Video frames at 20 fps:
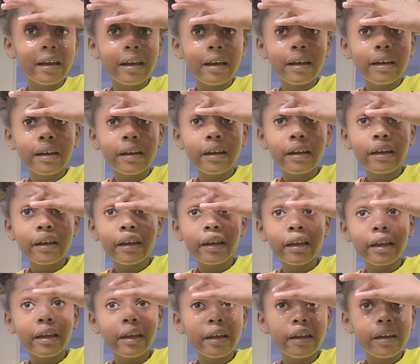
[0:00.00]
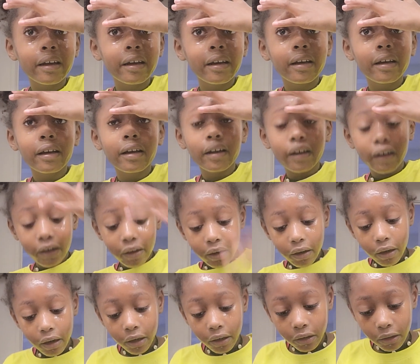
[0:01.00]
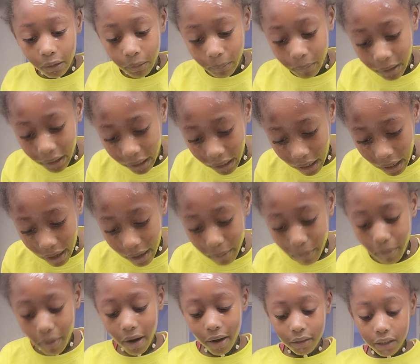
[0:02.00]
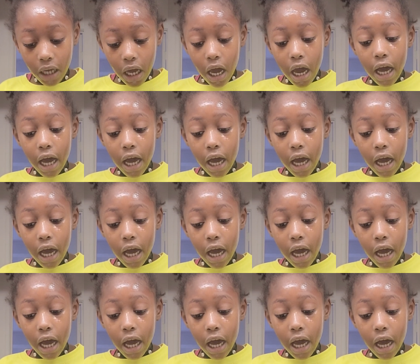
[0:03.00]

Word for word: Under here under my eyebrows.